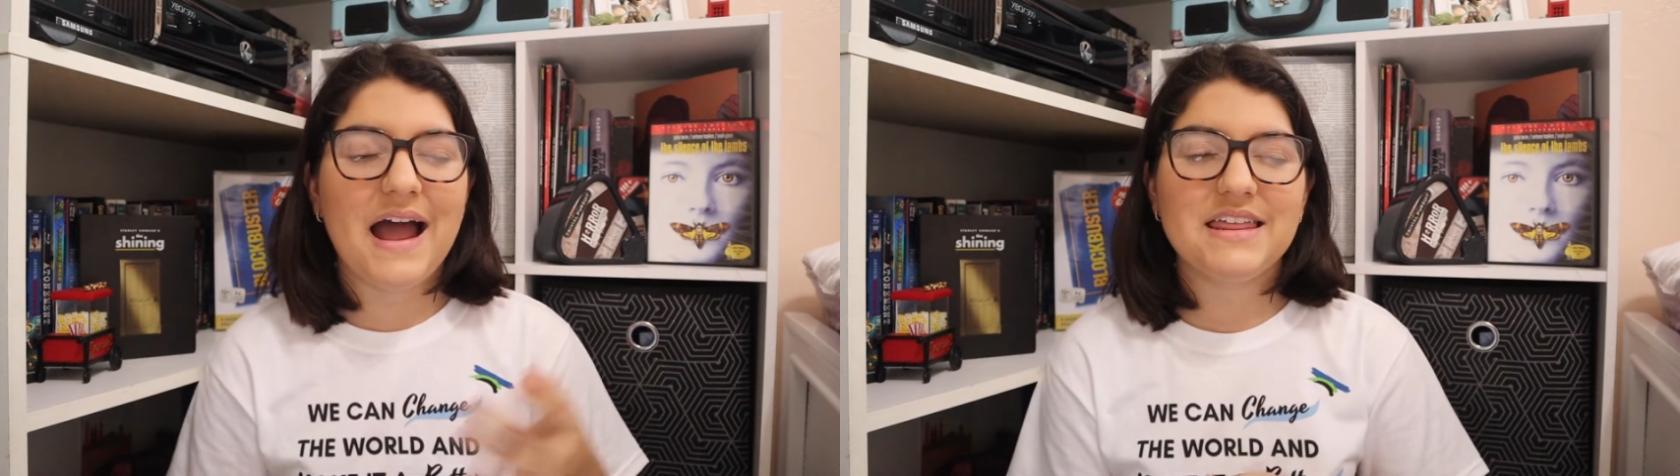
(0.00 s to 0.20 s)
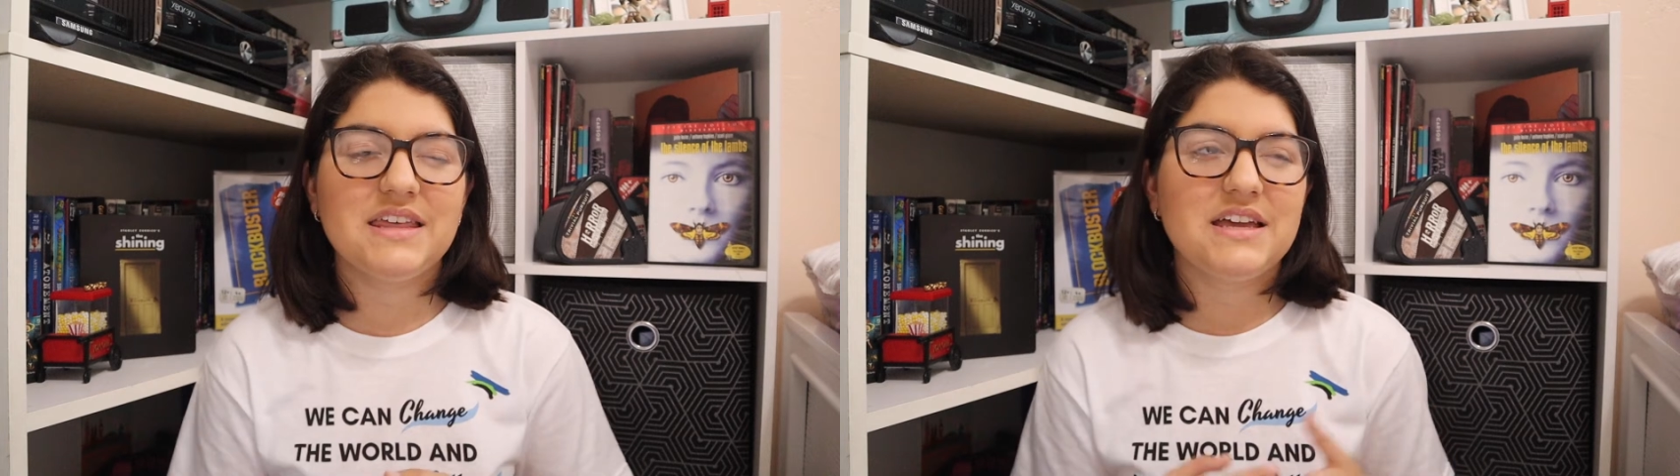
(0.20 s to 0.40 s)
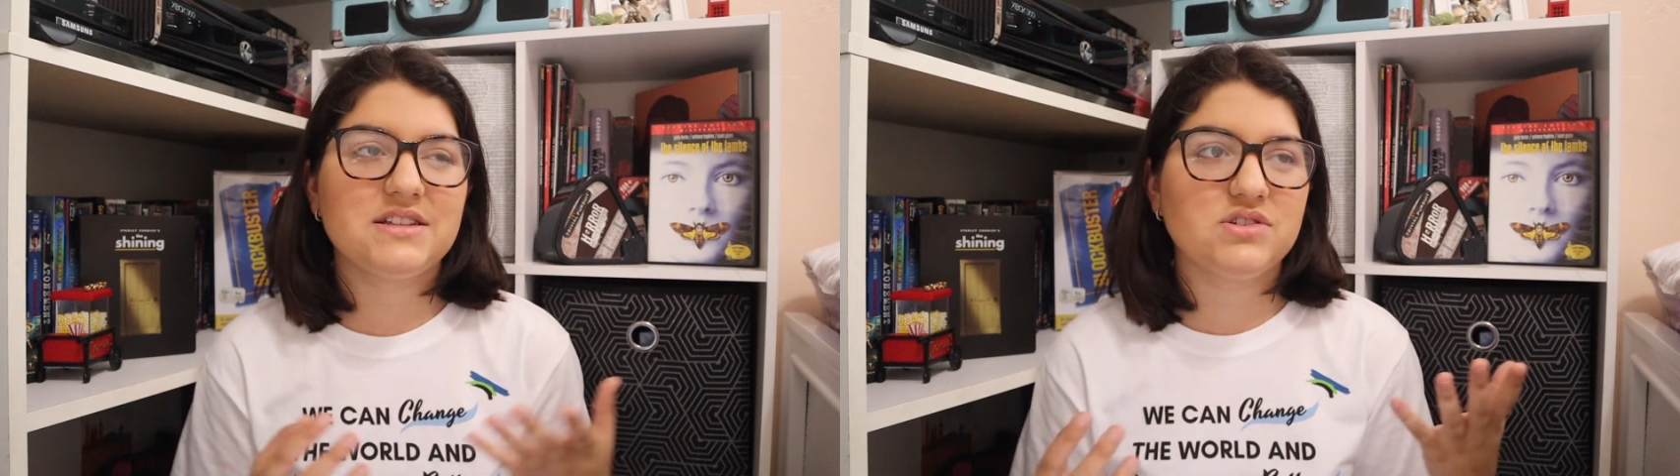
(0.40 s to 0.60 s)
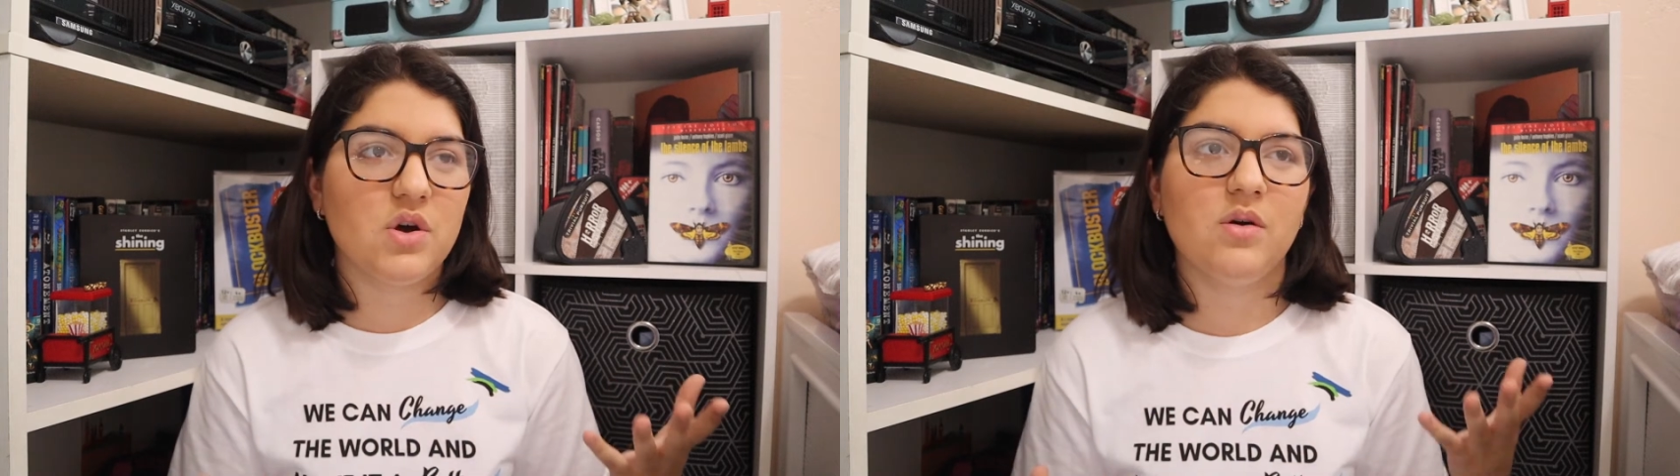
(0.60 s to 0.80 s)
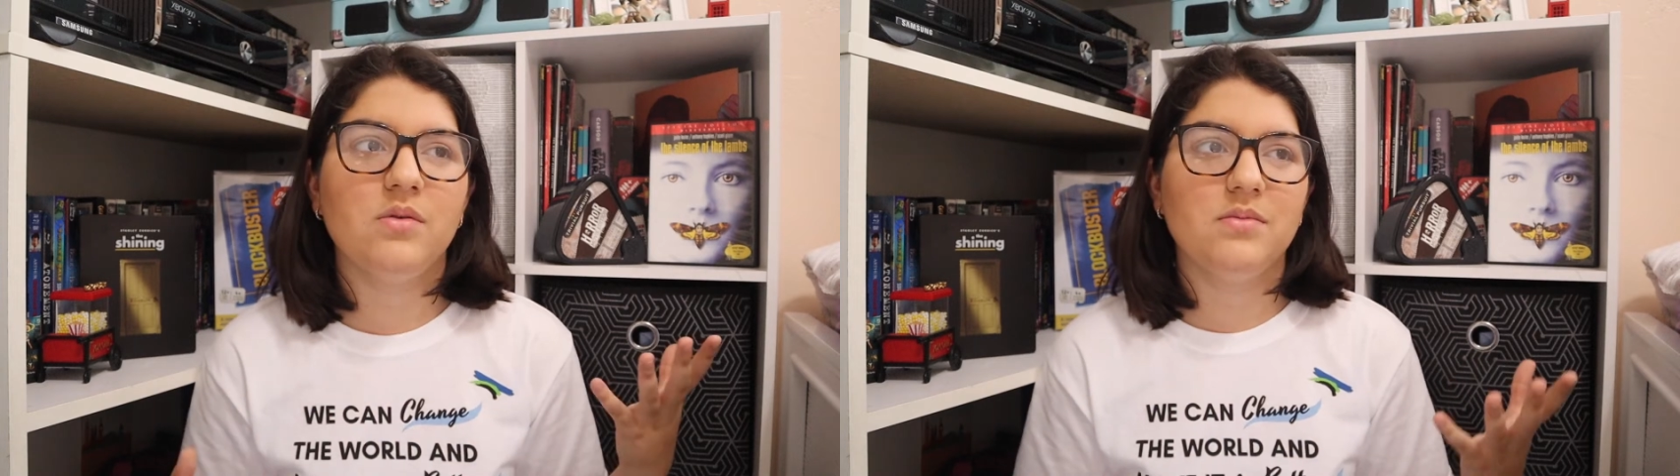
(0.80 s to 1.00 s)
I think it's
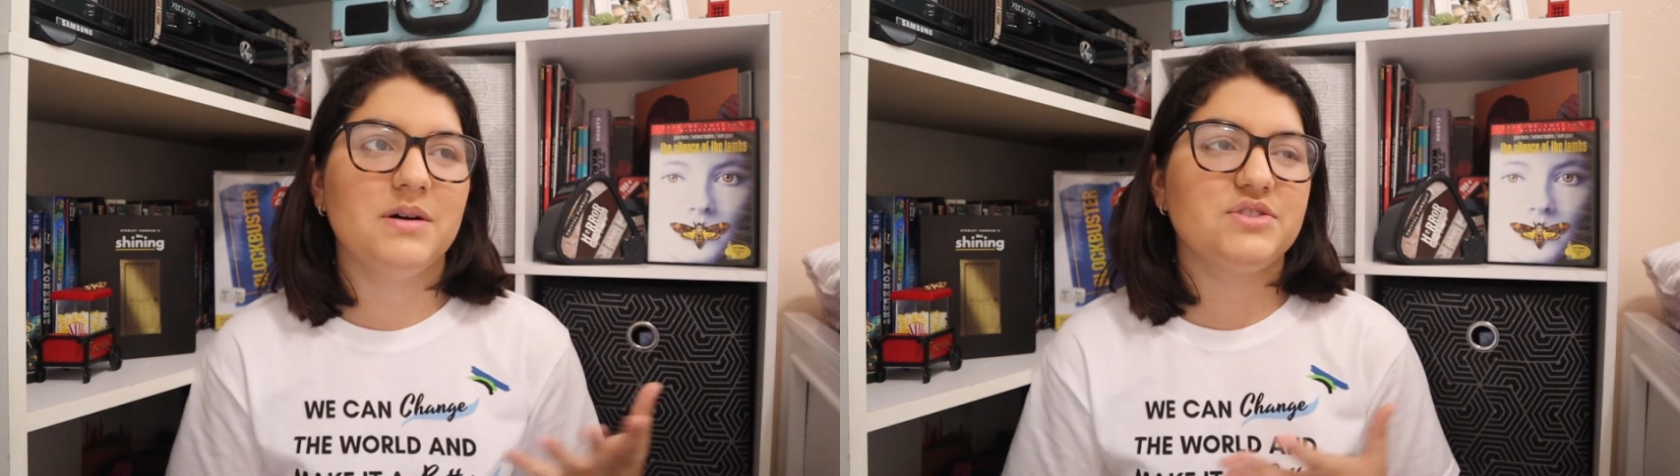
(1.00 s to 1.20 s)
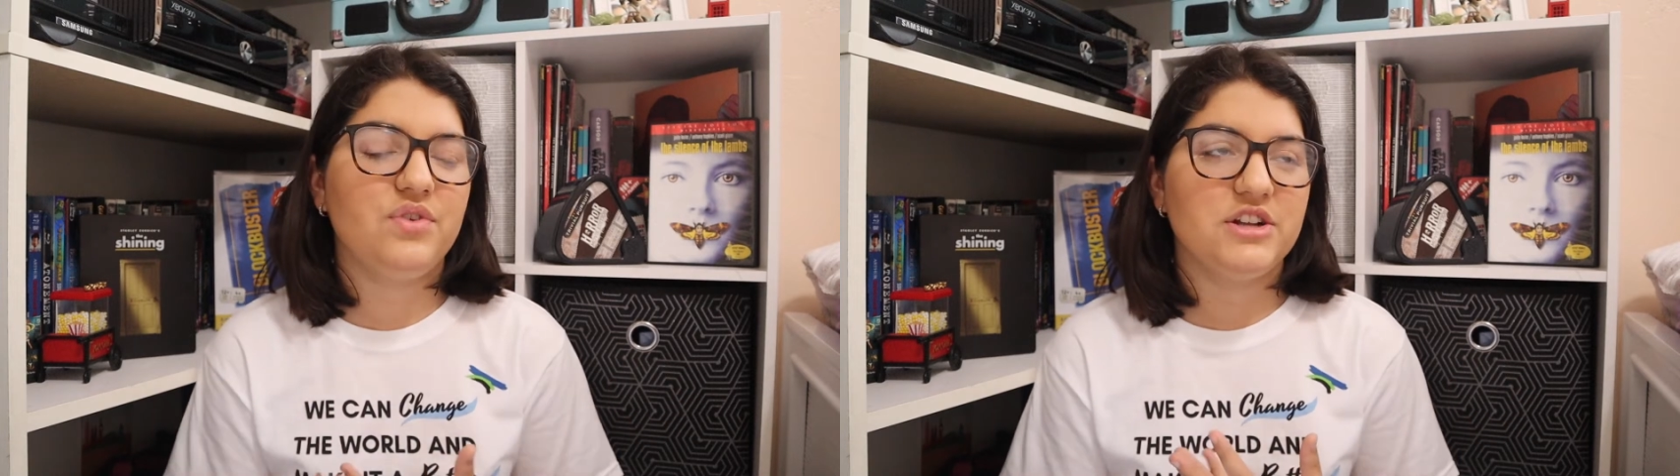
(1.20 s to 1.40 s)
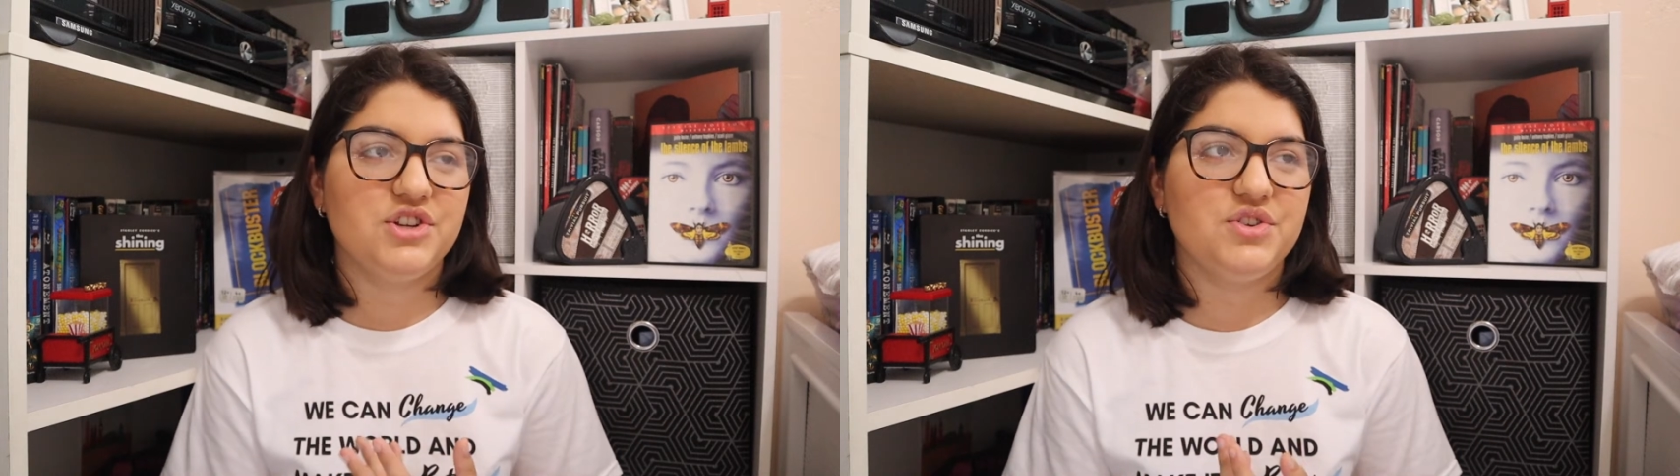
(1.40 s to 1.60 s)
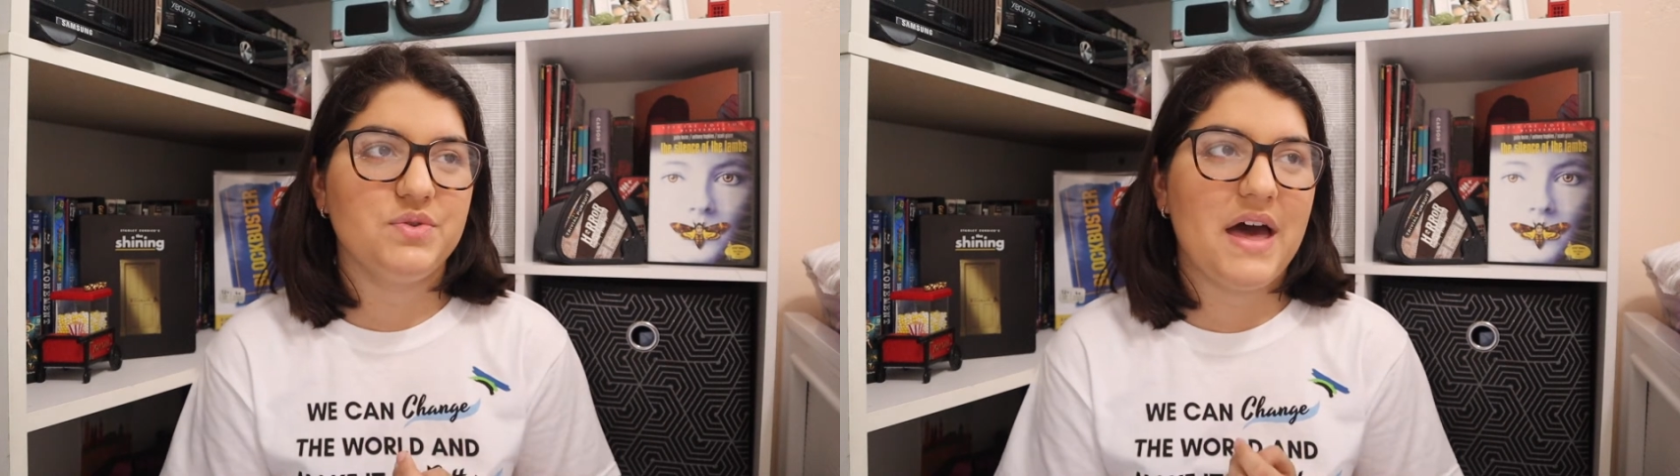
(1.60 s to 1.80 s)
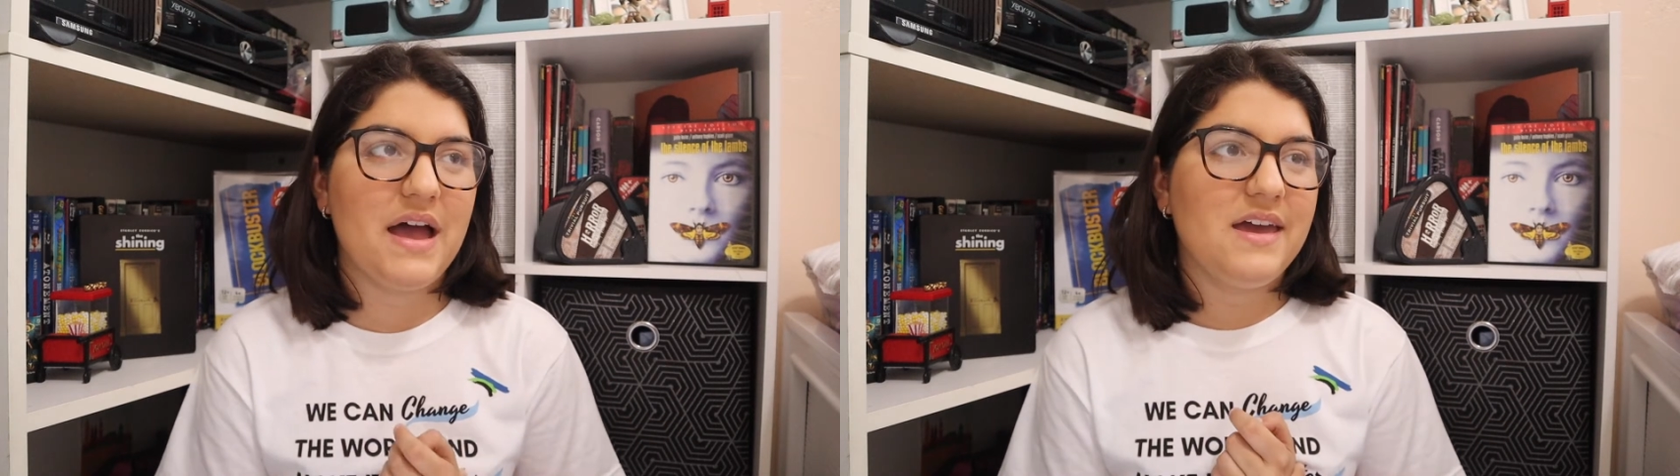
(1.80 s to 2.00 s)
so much fun to do that,